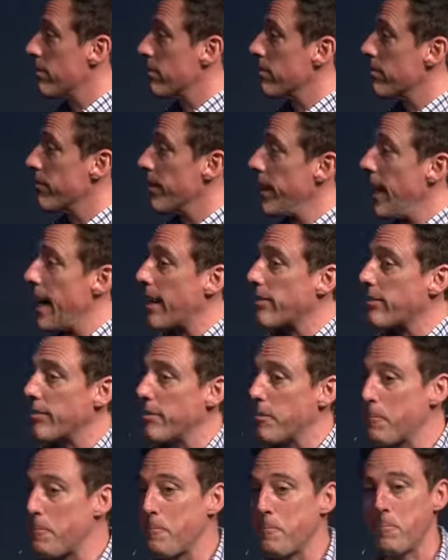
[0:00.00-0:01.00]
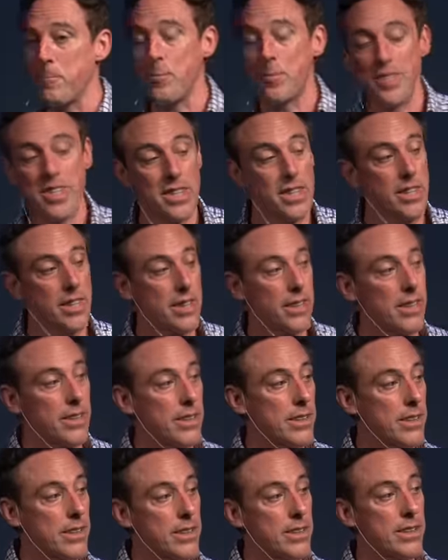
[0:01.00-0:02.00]
Read Acts.
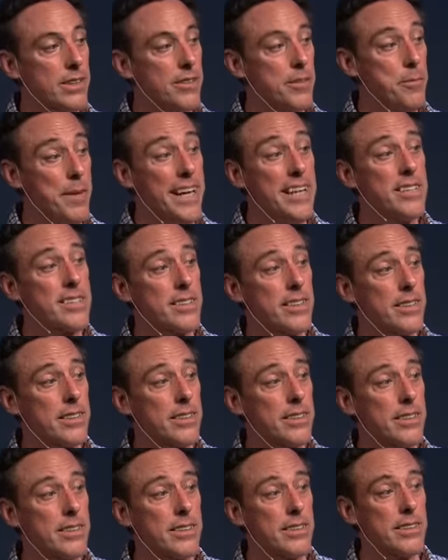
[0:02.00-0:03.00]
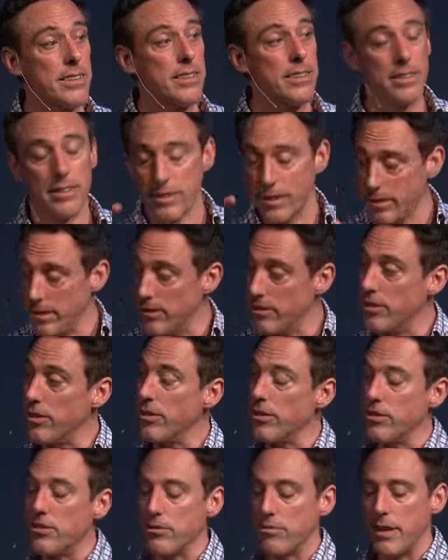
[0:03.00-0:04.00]
It's amazing. And it
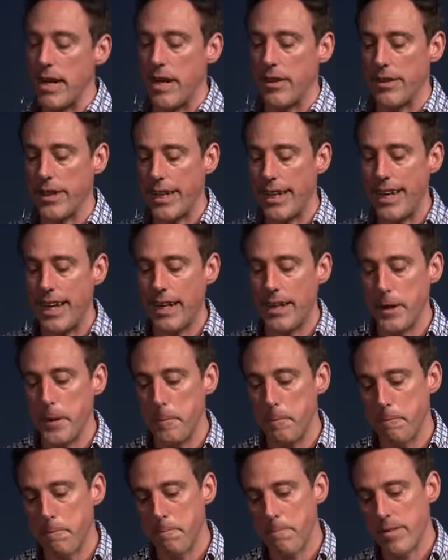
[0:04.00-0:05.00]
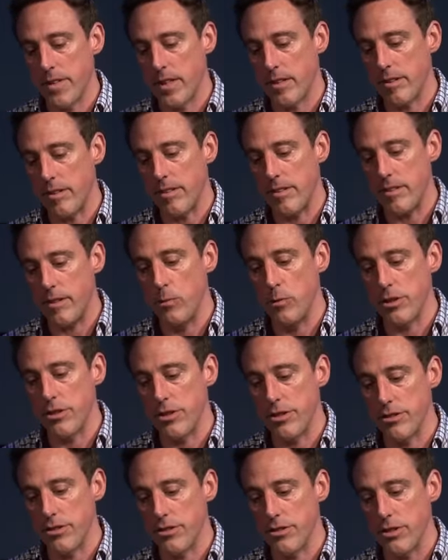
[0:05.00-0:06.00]
turns around. They get it. They see what
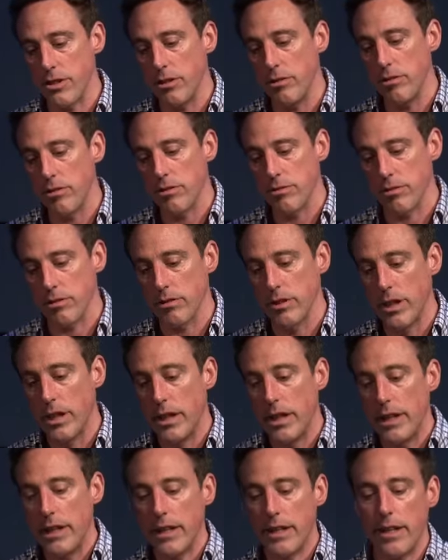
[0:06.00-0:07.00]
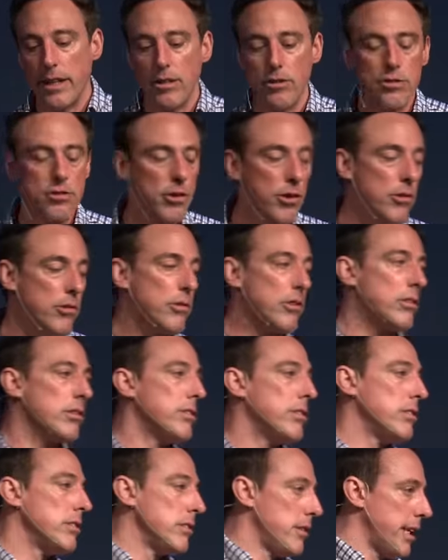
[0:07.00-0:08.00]
Jesus goes through. And now, so
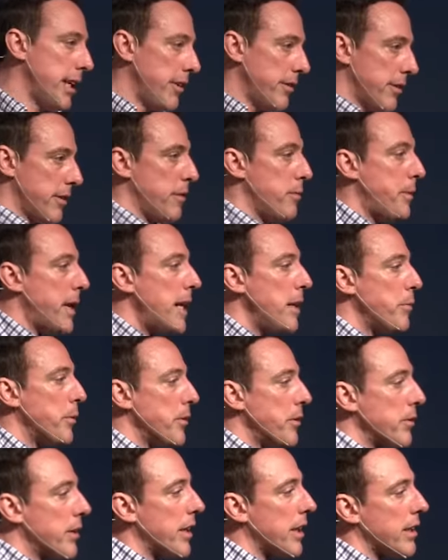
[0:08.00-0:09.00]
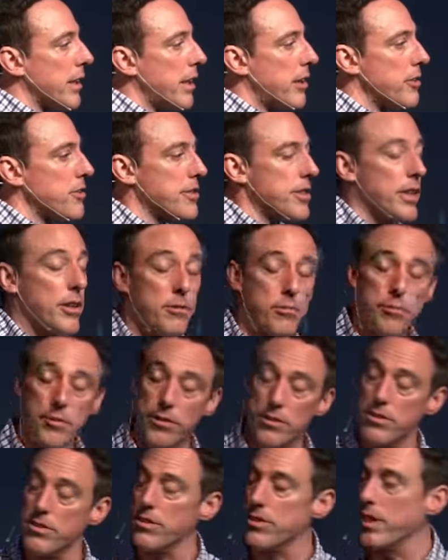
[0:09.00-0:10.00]
Later in the Bible, you get letters like
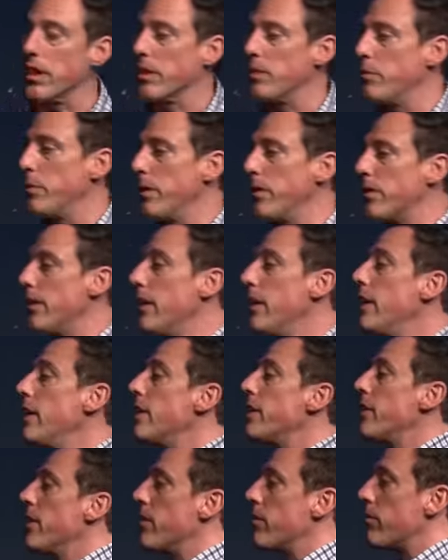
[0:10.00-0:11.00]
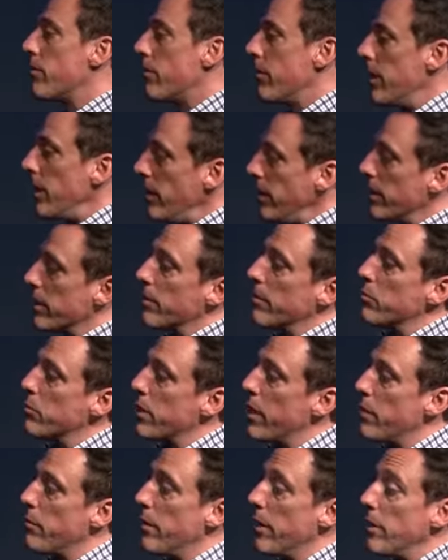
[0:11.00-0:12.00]
First and Second Peter. They're written
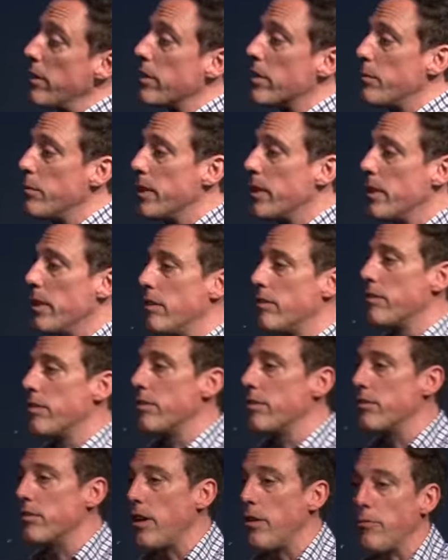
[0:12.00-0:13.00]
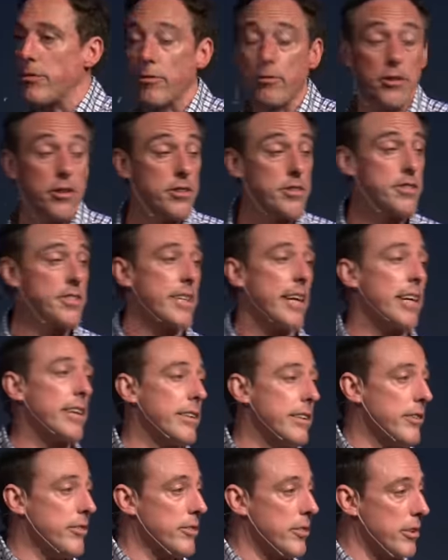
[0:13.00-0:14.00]
primarily because they're suffering. First and Second
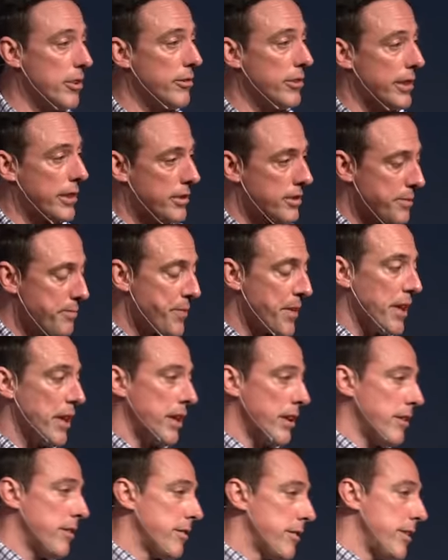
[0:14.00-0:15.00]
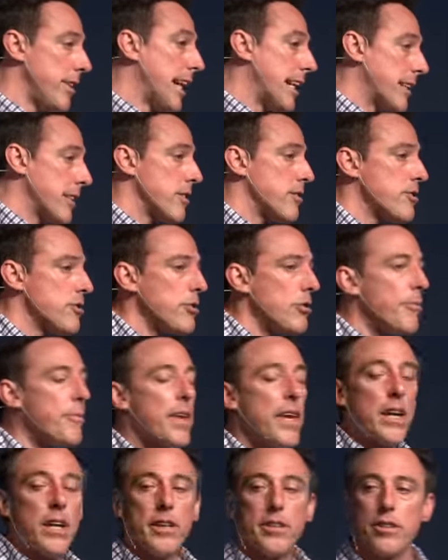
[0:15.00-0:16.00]
Thessalonians is like this too.
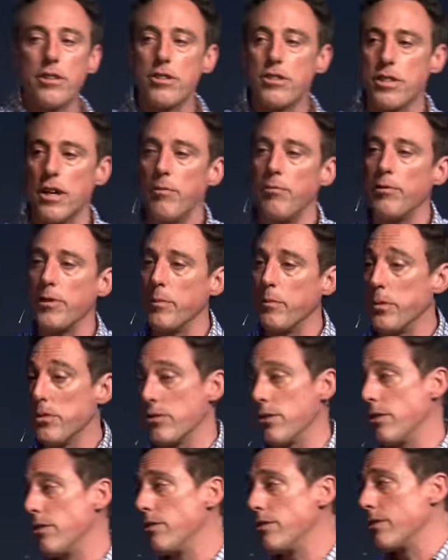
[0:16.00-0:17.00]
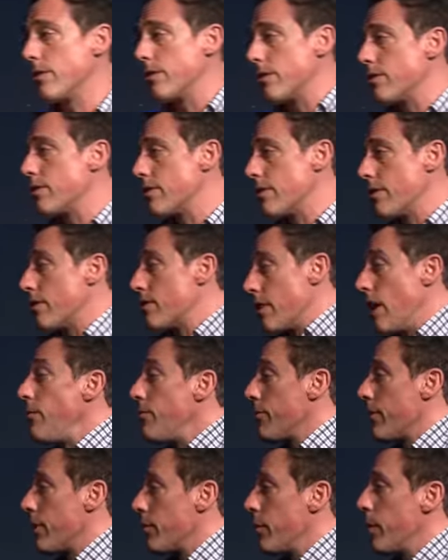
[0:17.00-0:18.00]
They're suffering persecution. They're, they're
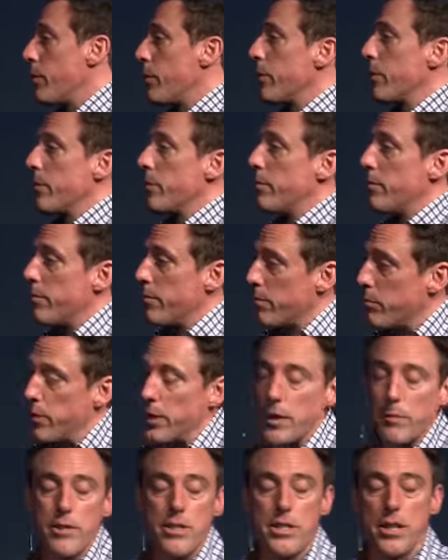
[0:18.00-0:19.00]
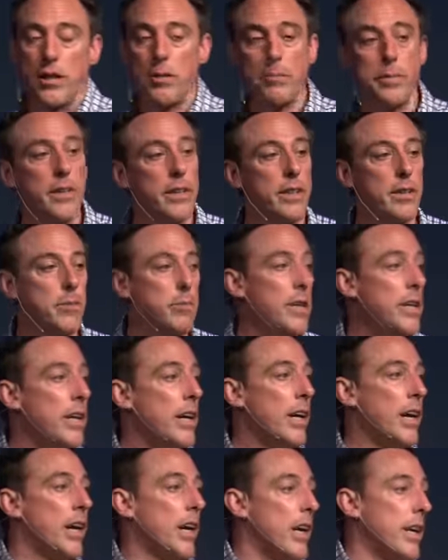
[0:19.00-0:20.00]
suffering. People are putting them in jail, beating them.
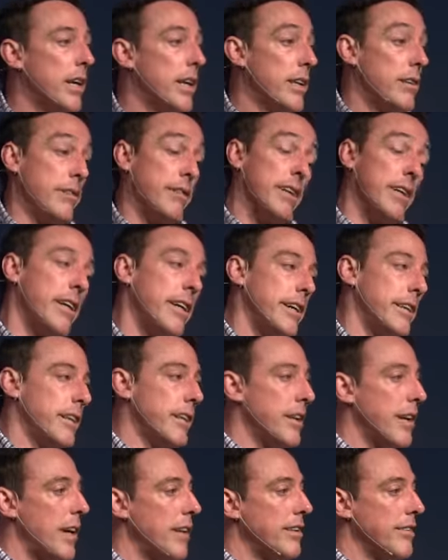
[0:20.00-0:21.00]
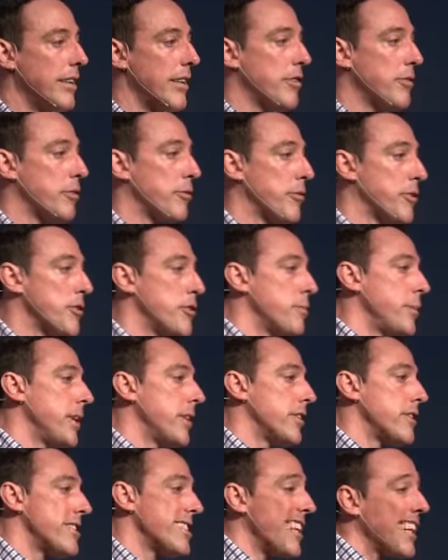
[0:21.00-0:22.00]
Uh, in the context of First
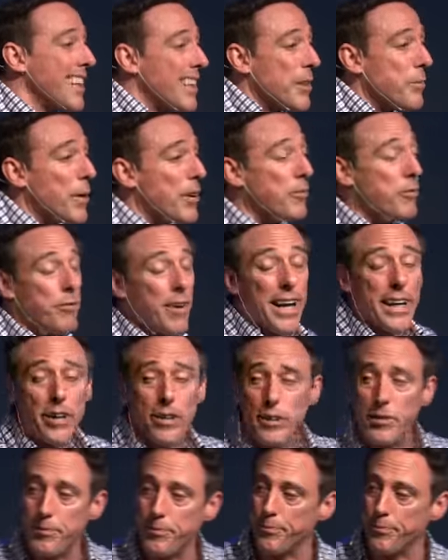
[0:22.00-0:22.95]
Peter, setting them on fire.